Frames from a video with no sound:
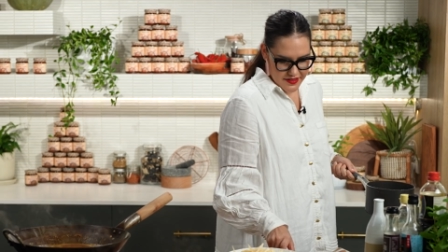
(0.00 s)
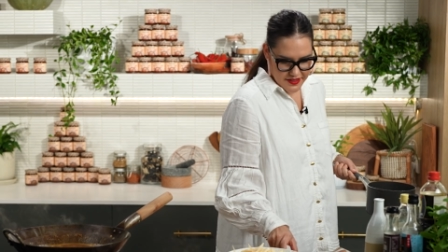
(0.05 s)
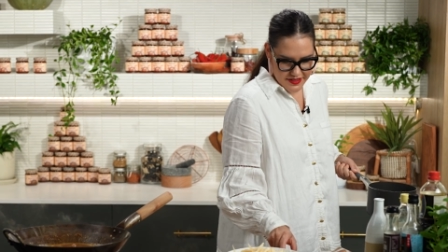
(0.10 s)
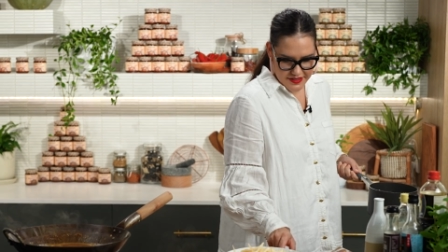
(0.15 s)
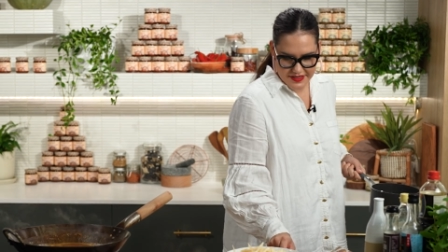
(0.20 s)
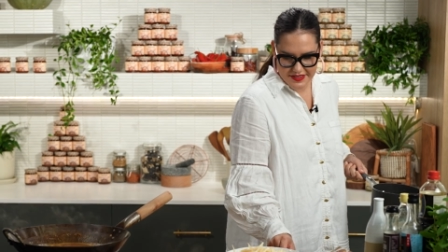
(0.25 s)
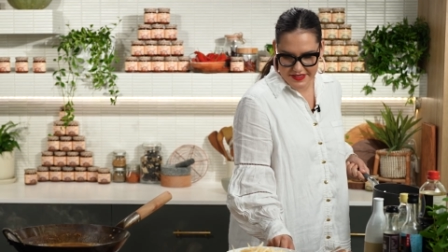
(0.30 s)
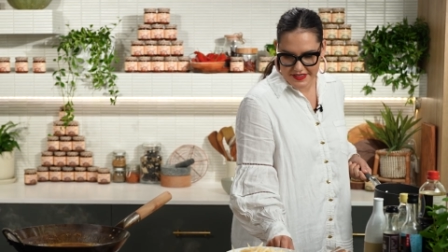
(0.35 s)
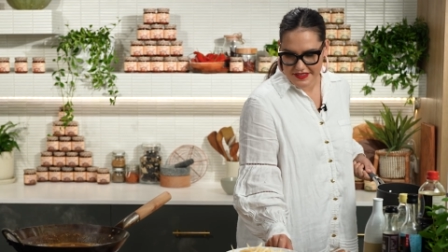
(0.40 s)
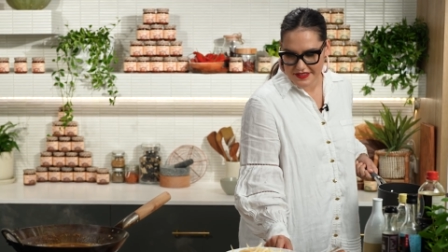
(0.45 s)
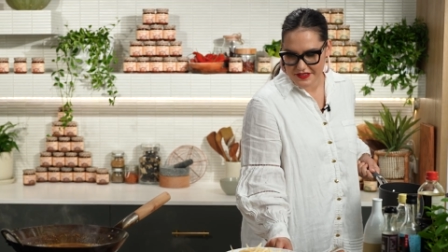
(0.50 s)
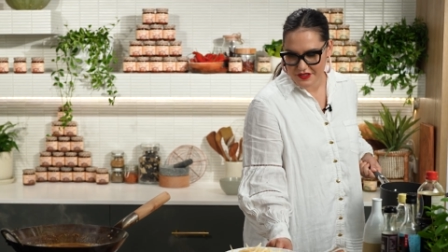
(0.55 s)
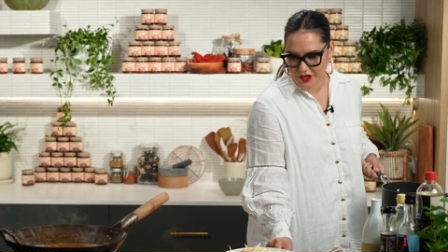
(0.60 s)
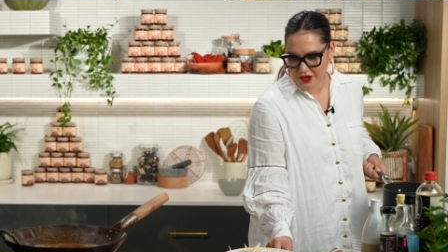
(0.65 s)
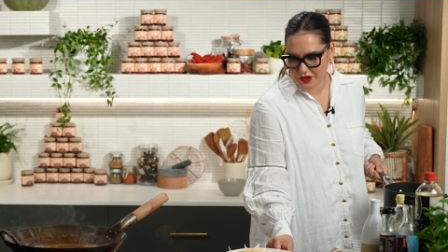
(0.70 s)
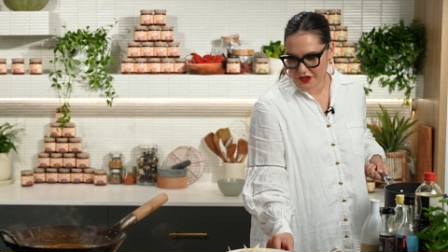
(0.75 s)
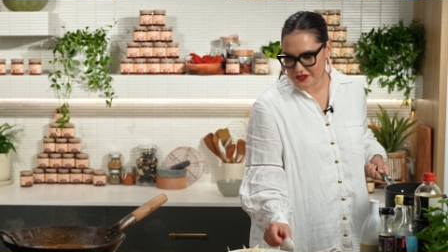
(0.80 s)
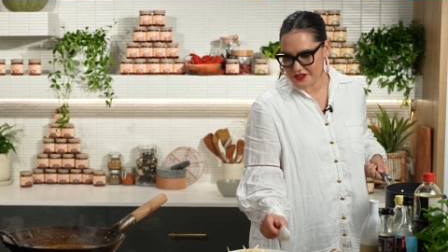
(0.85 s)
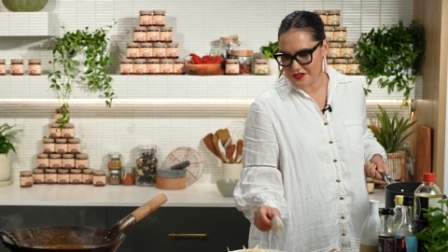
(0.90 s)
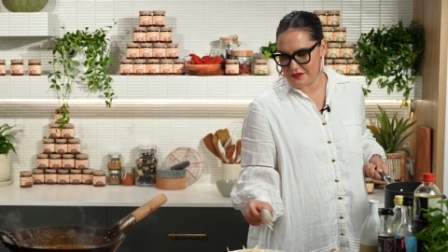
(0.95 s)
this is
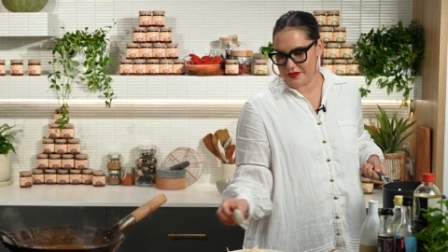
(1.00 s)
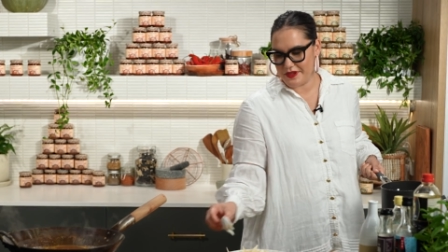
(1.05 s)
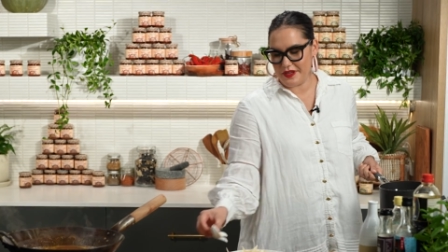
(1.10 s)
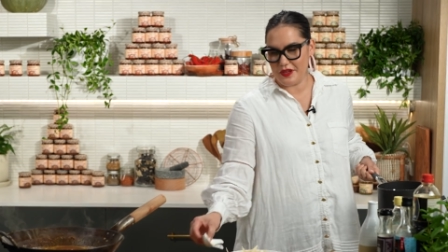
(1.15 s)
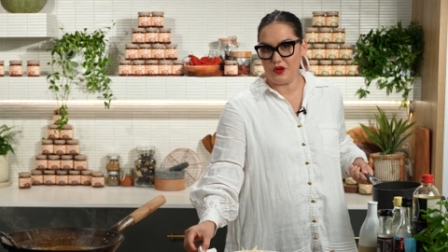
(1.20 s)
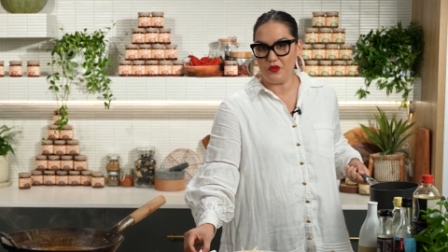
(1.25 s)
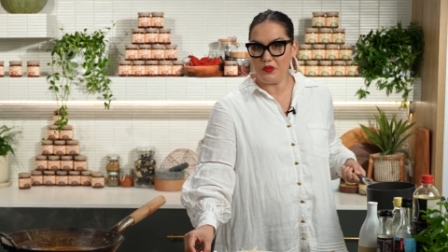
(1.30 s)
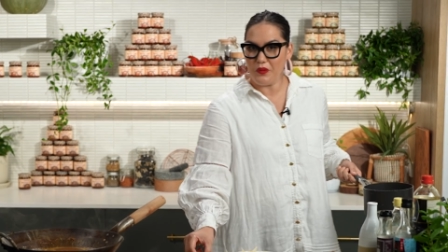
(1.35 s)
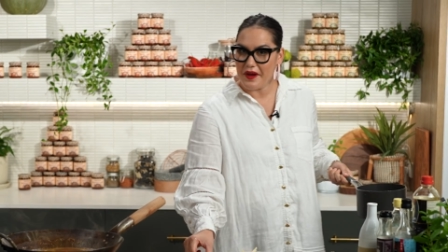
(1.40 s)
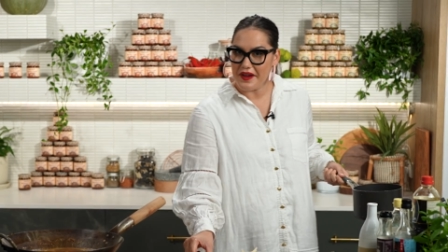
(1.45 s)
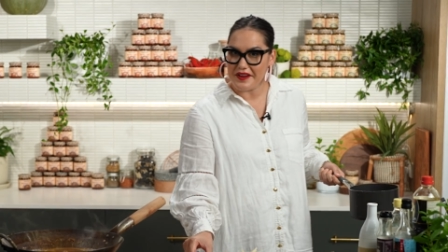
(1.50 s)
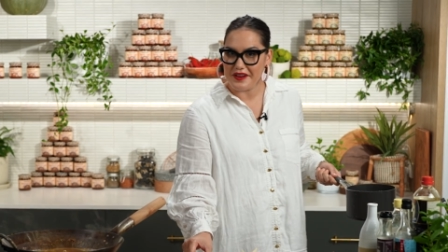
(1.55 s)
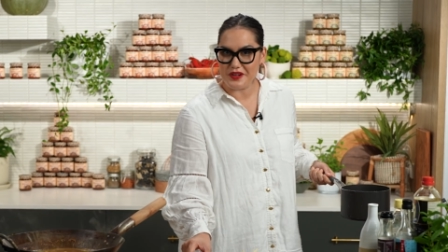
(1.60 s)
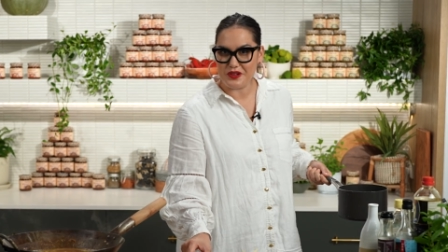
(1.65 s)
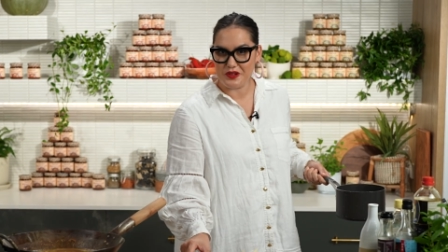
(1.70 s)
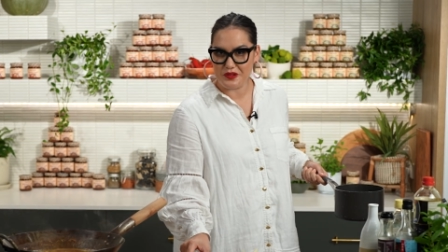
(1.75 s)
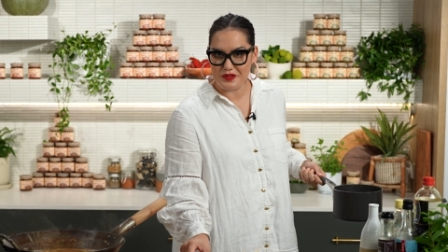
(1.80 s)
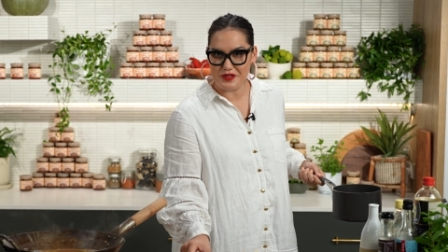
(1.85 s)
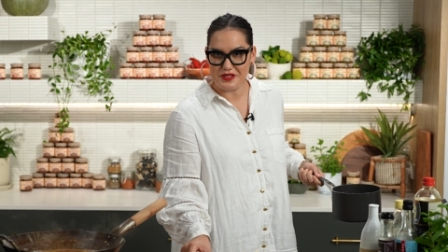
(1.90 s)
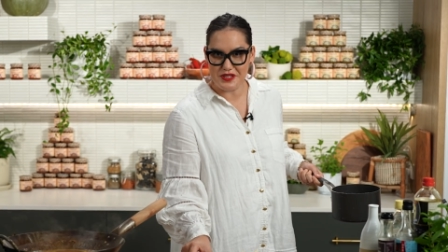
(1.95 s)
going to be quite a
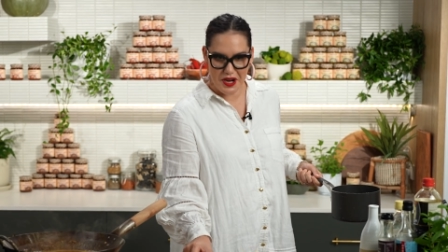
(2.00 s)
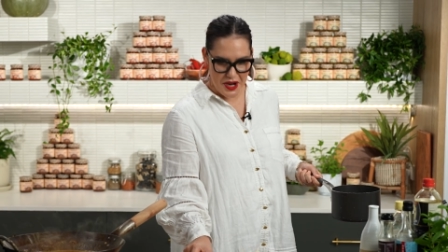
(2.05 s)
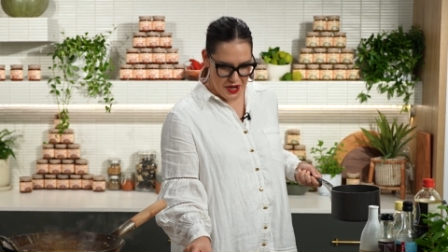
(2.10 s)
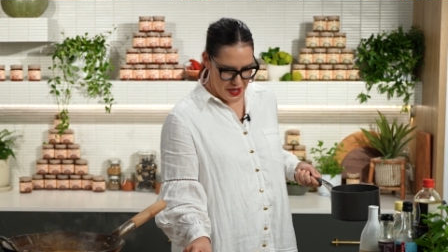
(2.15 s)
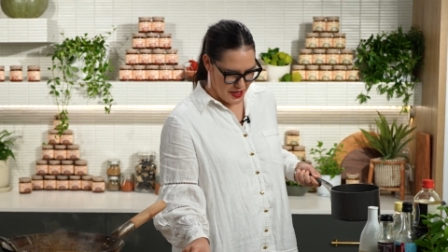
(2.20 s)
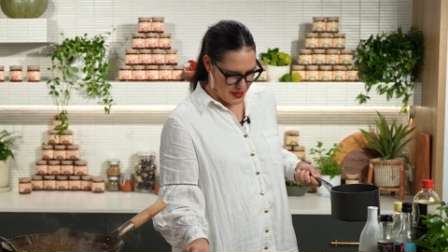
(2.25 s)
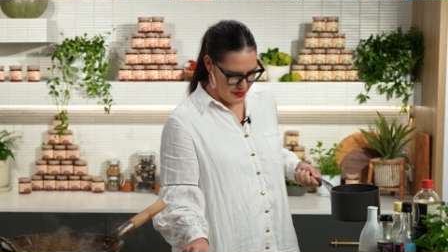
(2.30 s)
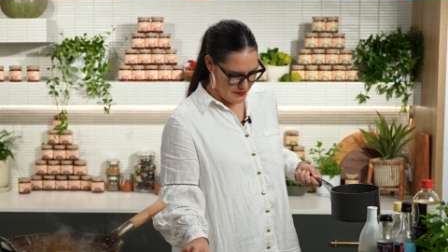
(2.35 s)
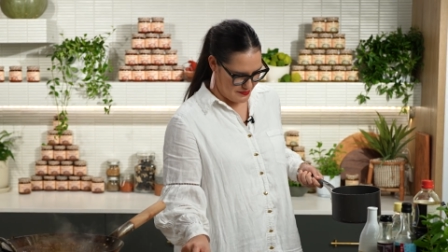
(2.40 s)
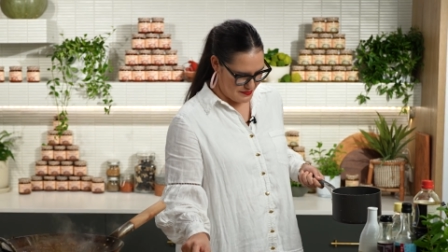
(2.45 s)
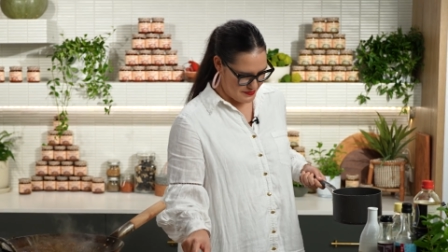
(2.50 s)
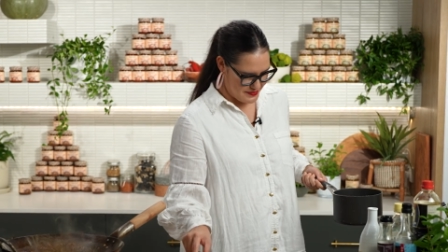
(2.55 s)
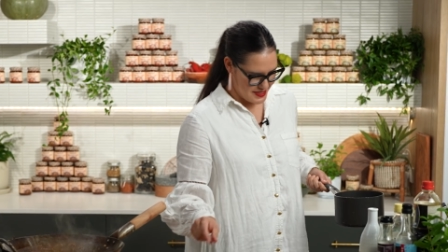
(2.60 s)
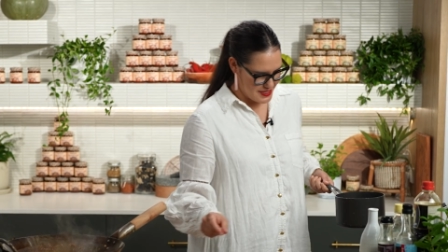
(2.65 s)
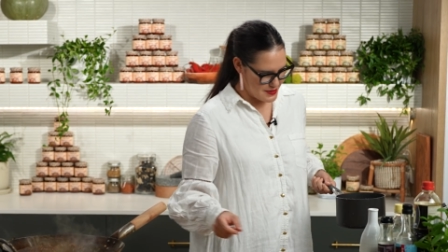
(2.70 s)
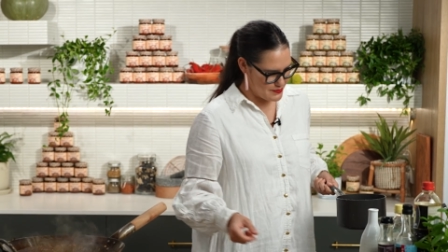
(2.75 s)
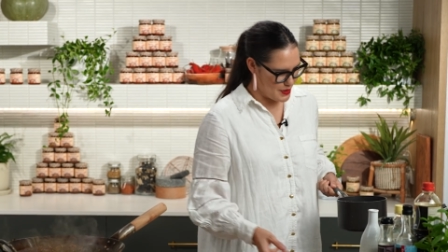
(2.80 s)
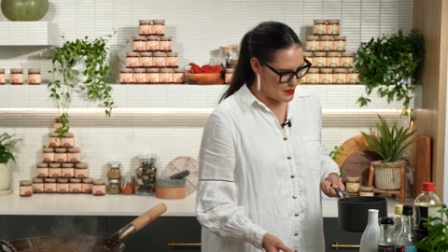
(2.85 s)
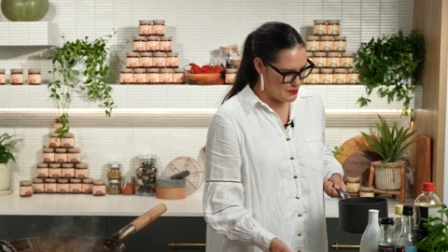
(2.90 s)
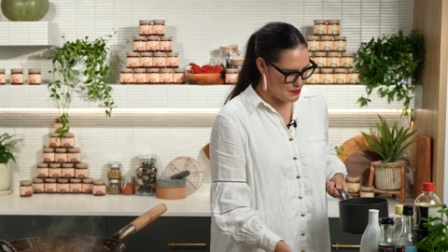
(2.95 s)
good time,
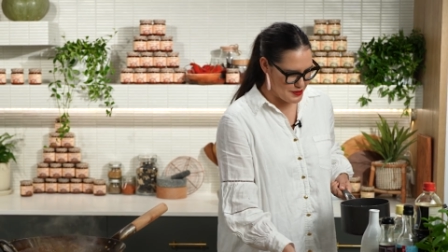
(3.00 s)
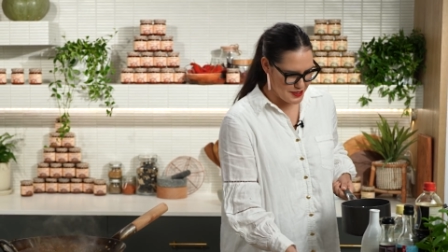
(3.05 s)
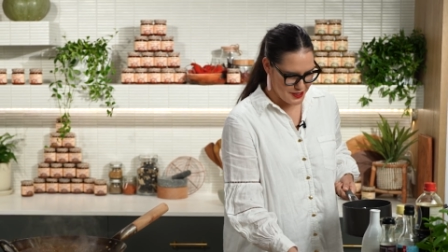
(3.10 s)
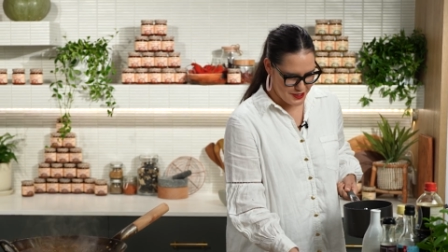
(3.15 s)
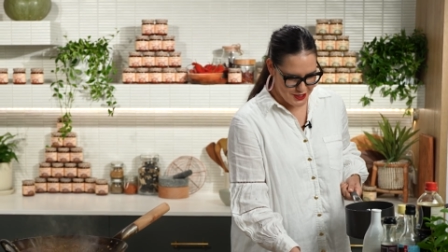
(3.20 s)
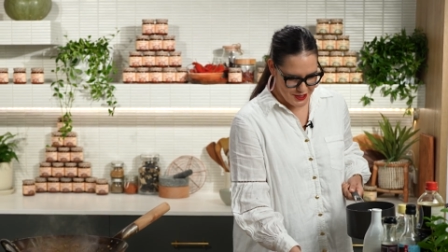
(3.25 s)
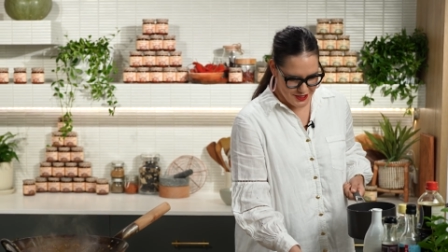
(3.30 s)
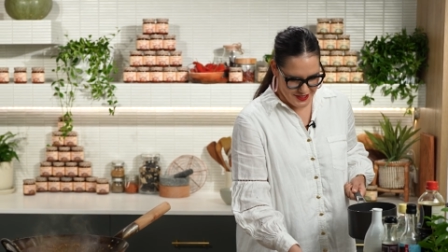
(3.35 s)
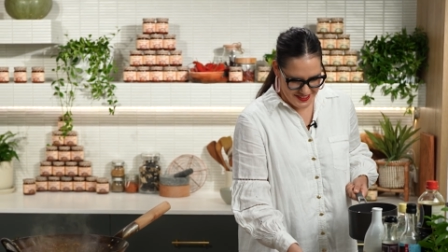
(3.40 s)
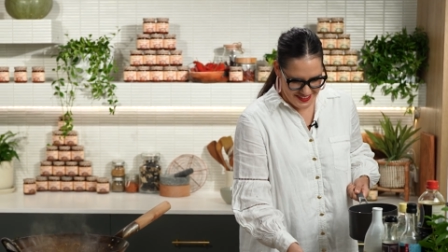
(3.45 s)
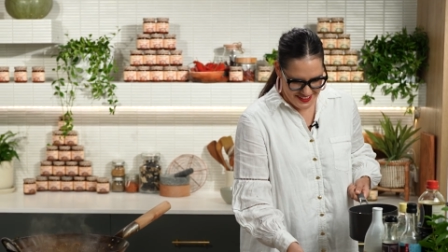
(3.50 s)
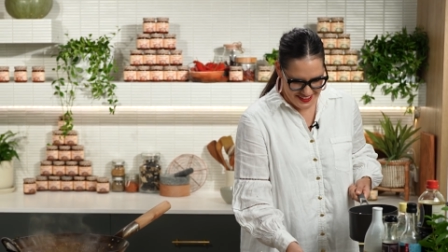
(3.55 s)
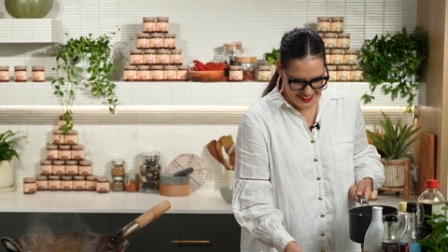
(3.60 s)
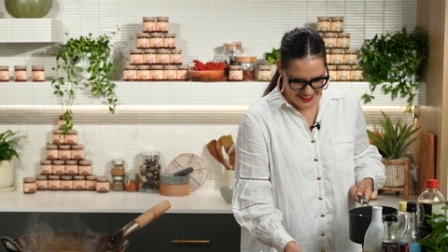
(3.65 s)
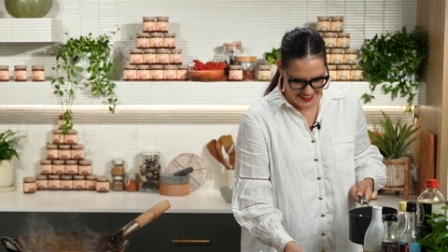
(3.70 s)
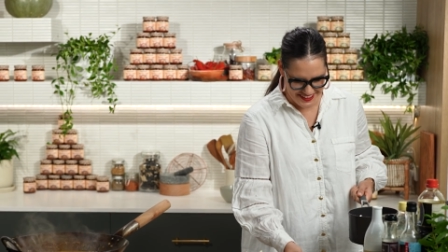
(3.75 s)
is my prediction